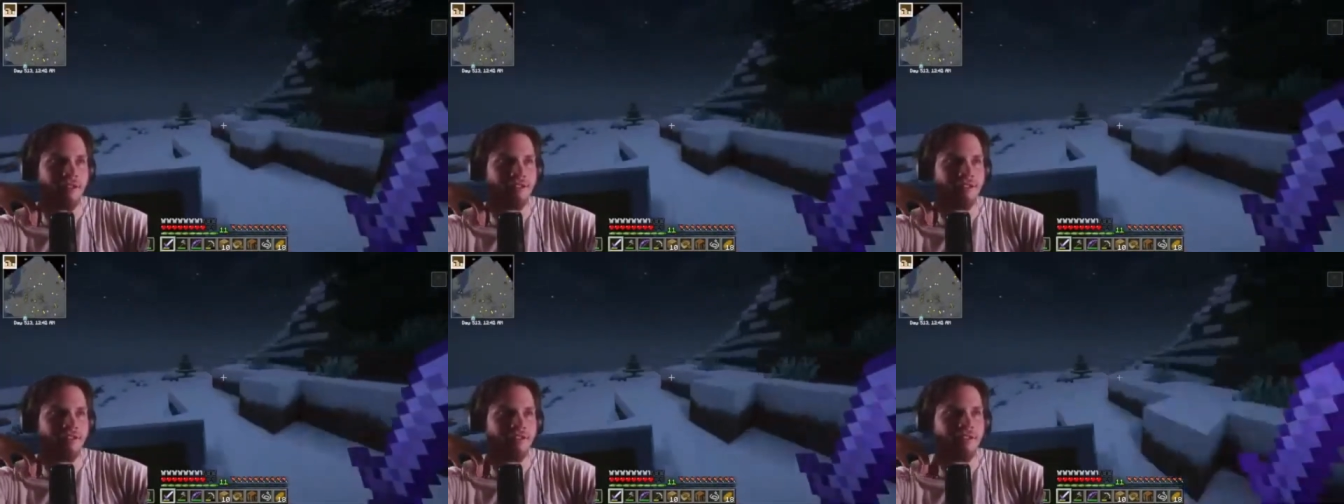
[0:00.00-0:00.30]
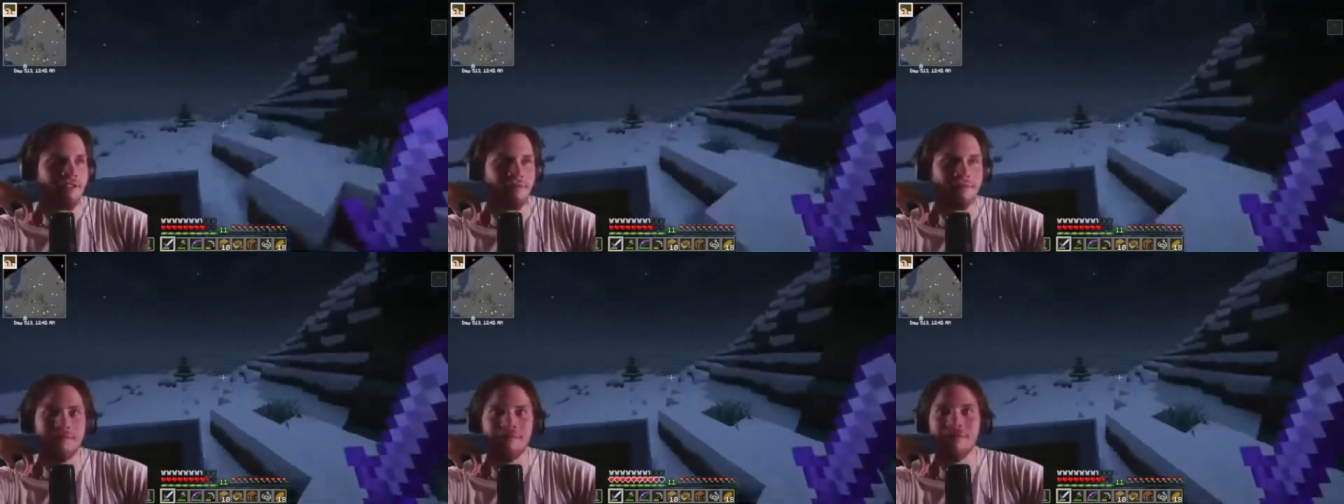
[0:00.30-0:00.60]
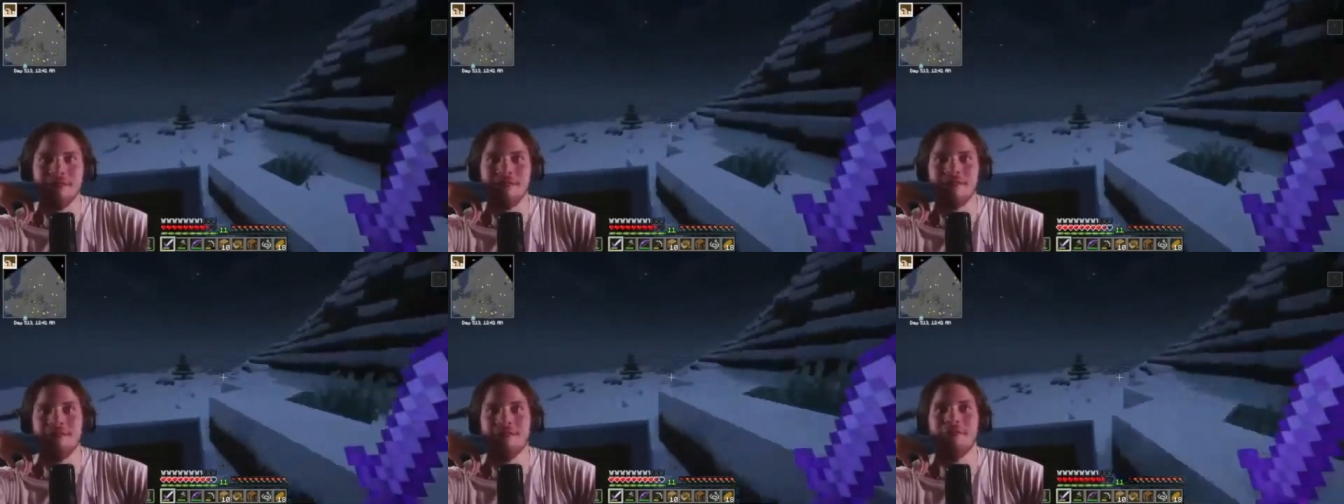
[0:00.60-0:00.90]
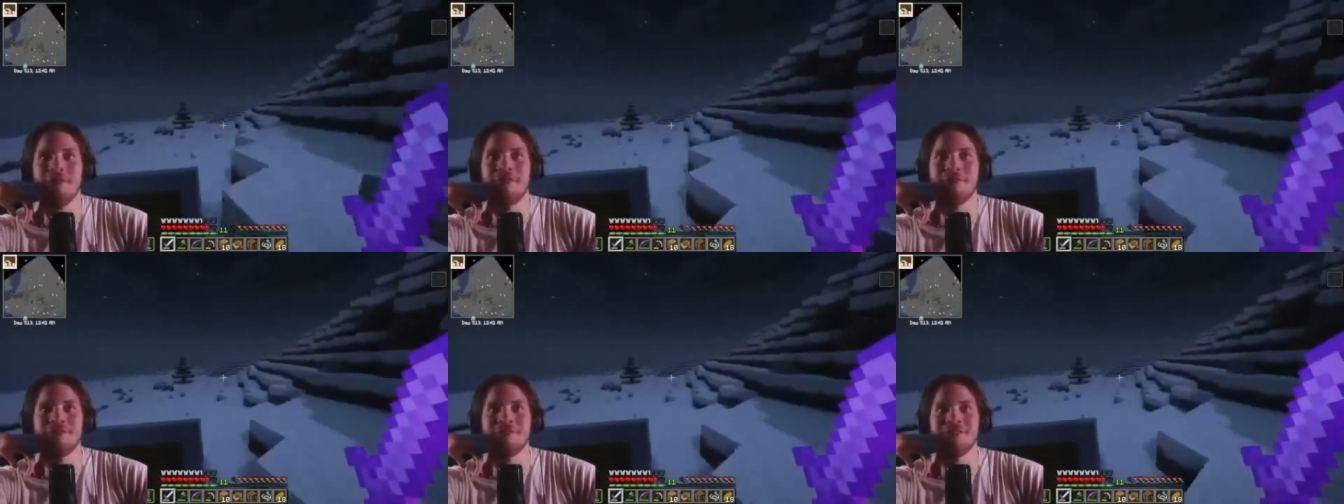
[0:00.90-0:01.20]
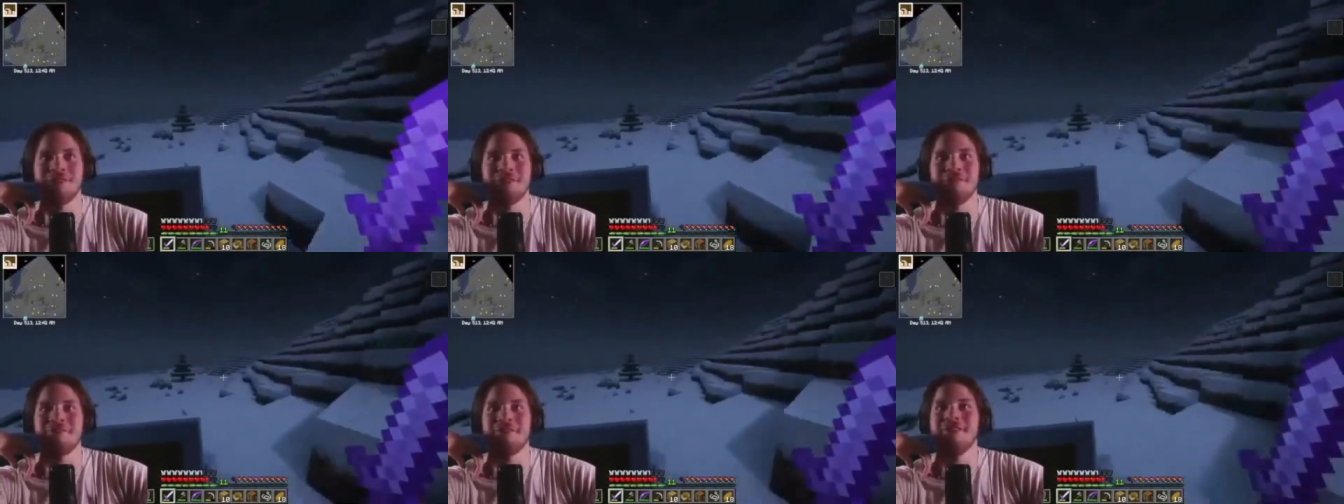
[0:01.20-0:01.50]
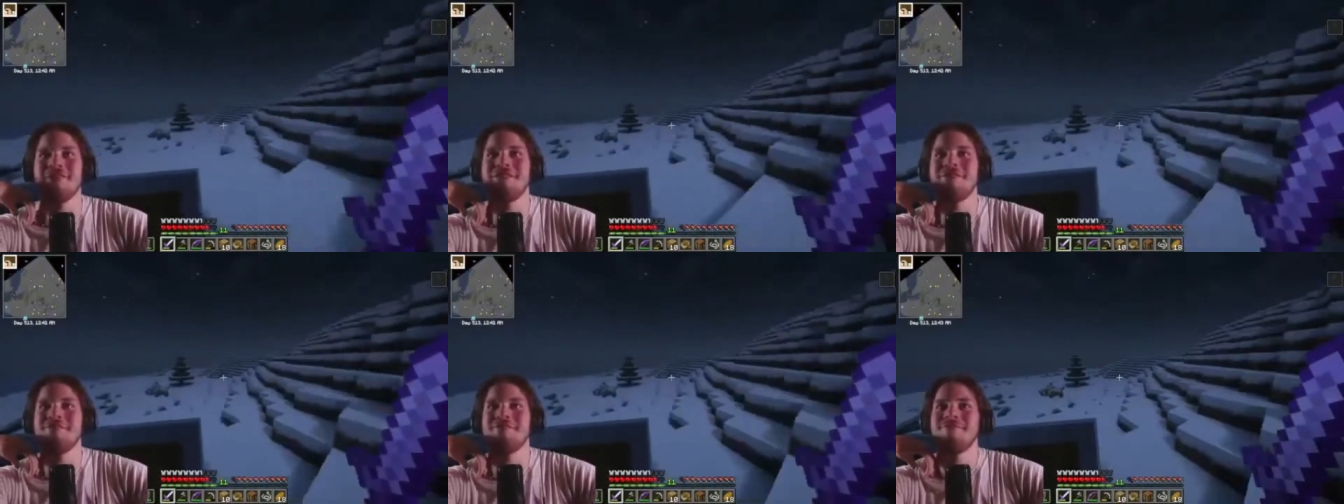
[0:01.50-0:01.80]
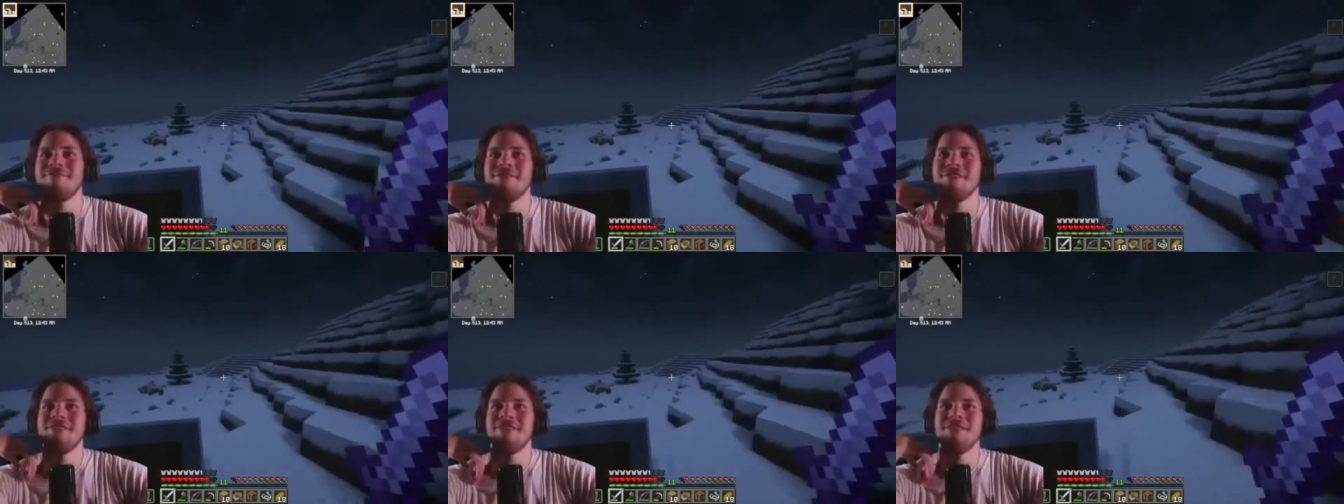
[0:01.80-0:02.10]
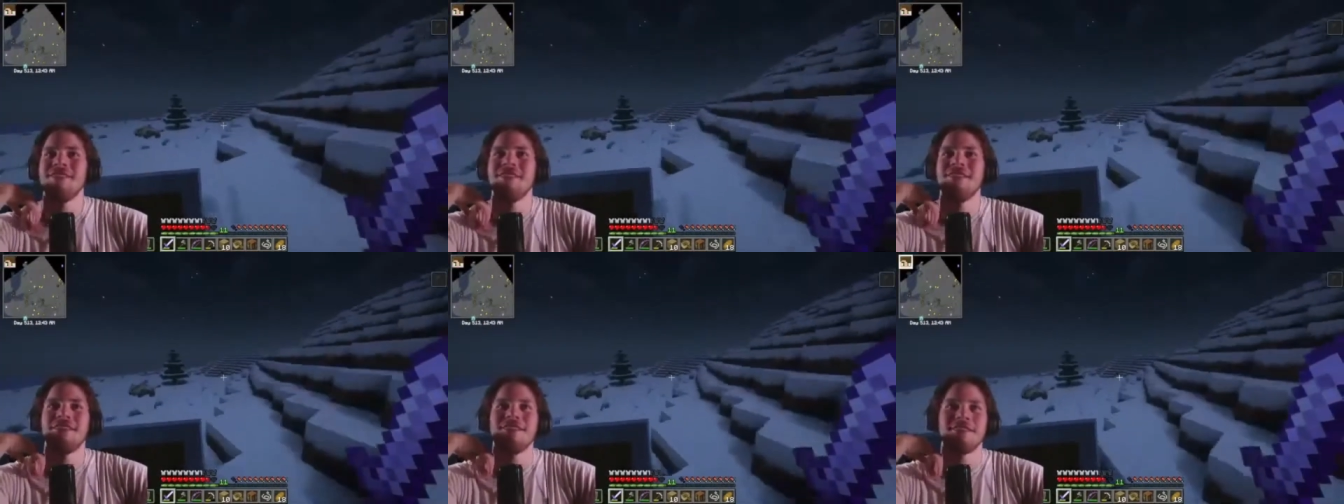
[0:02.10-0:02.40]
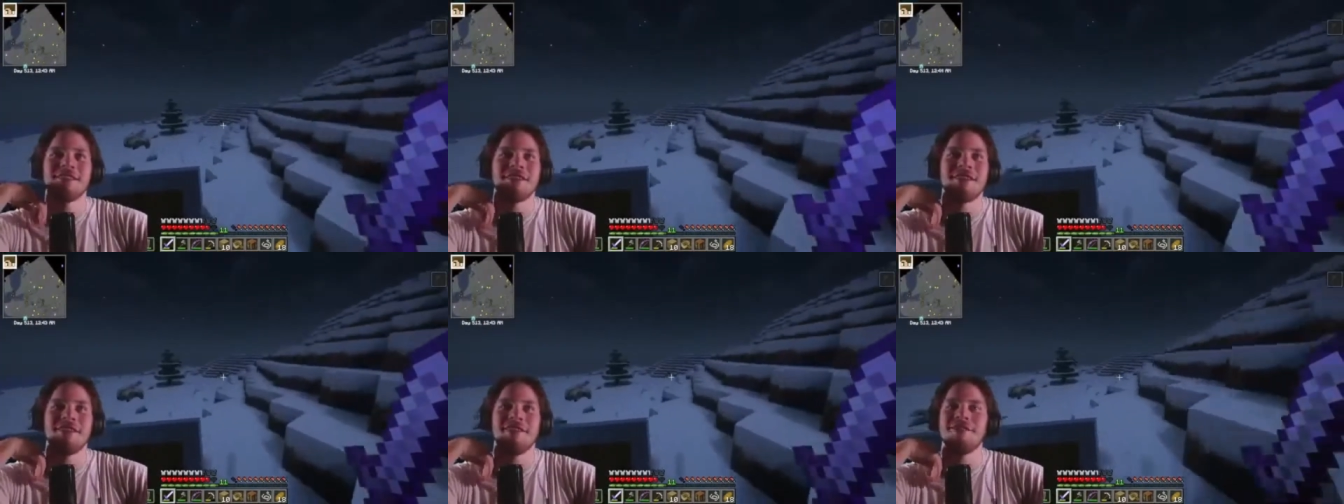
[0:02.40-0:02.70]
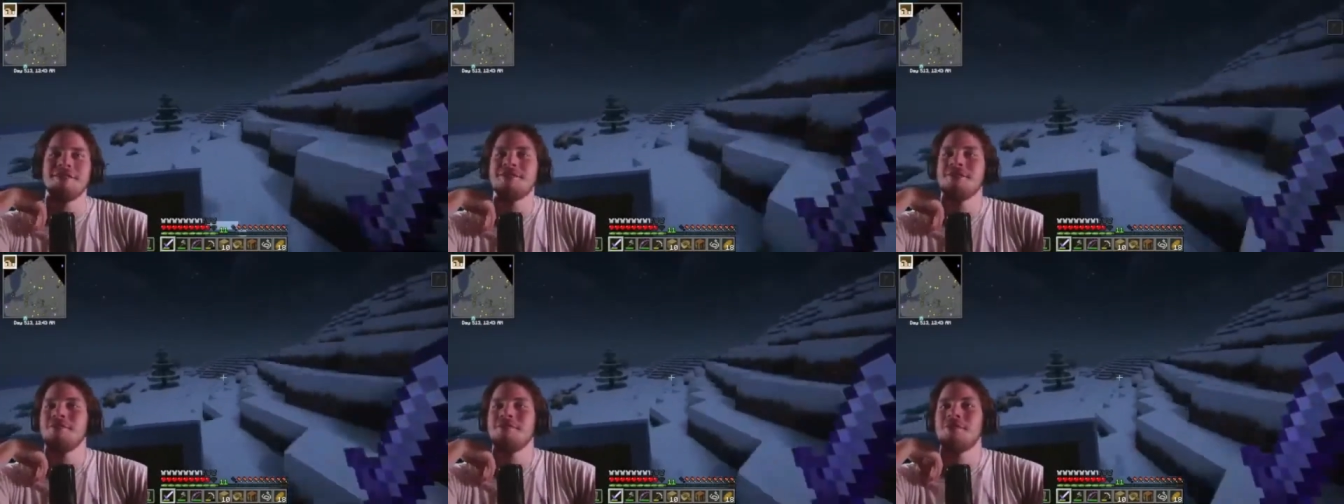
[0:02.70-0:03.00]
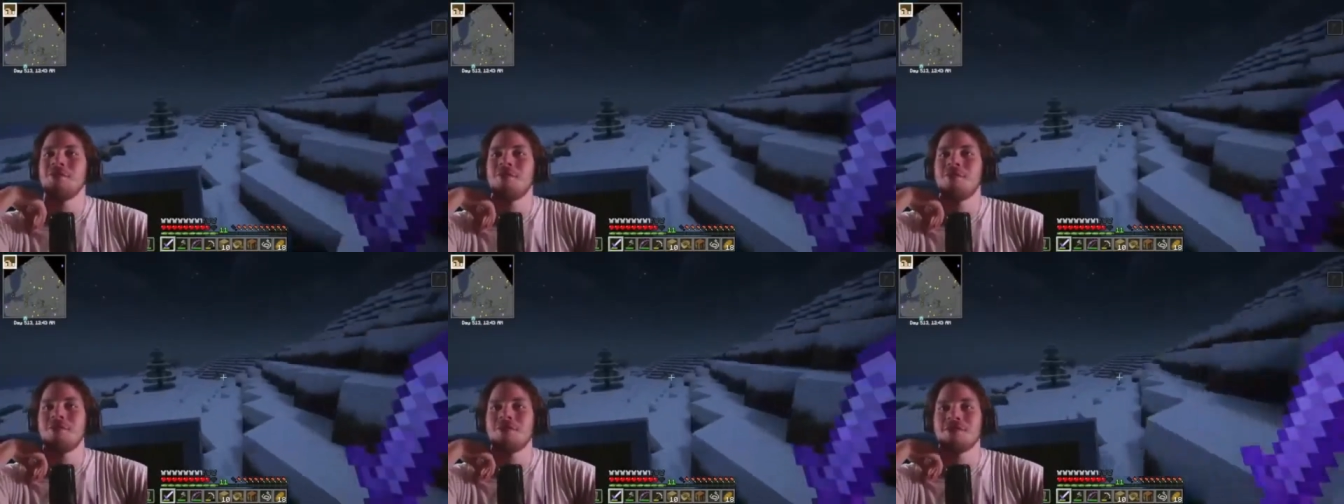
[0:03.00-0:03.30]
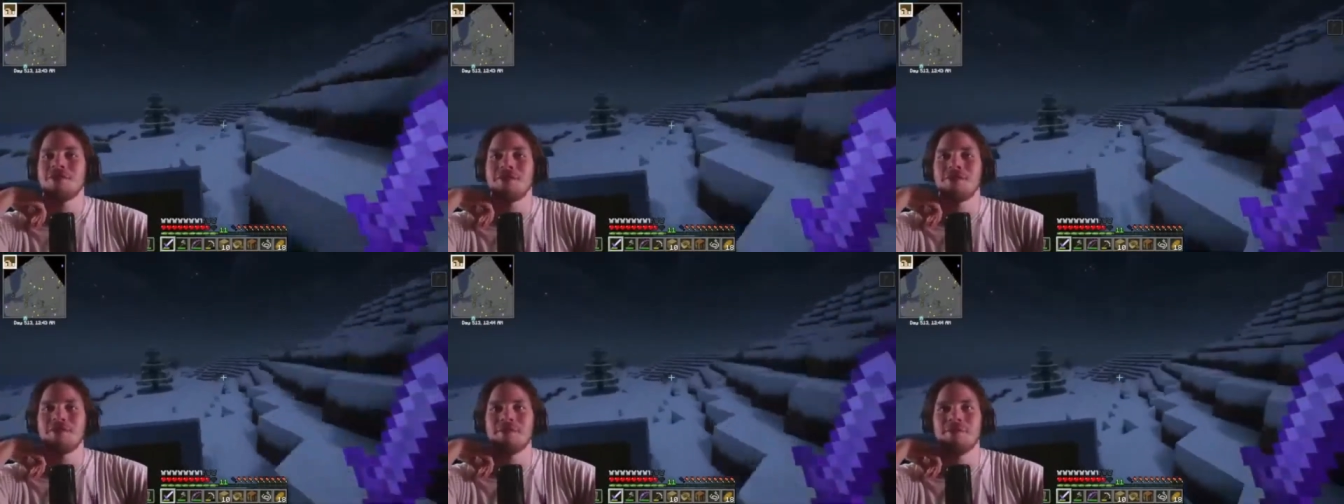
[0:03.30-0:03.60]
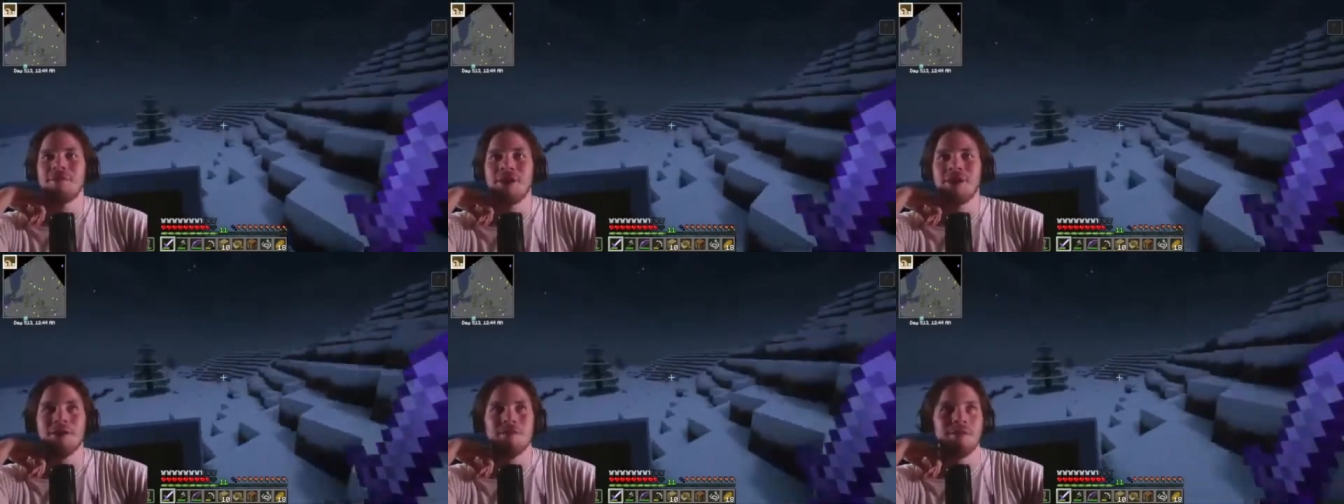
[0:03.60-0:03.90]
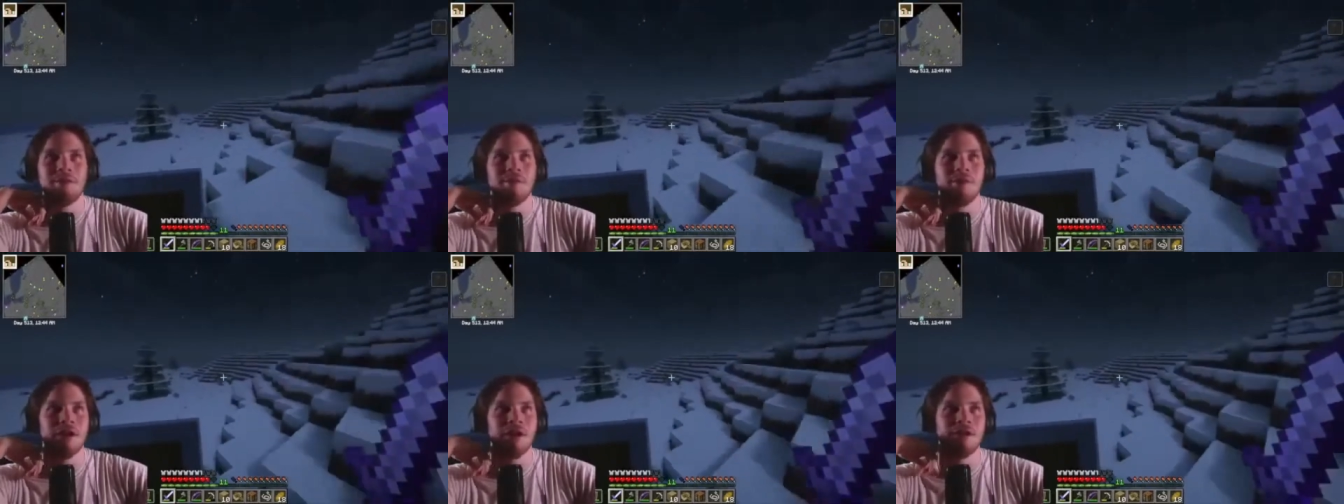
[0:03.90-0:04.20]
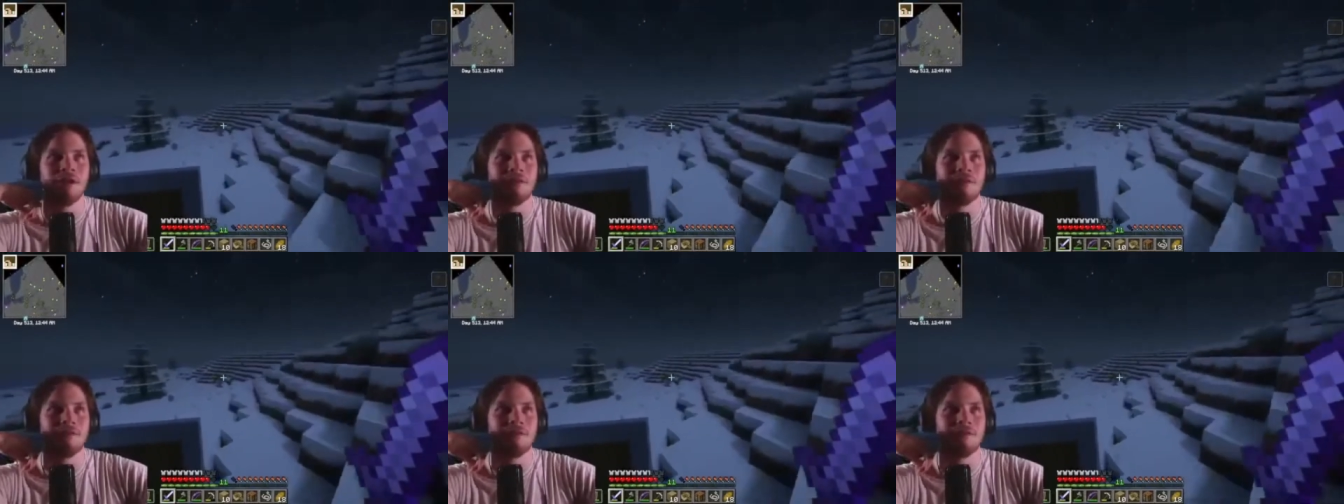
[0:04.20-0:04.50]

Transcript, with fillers: send me coords of it. Or can you send me coords of it? Maybe, bear.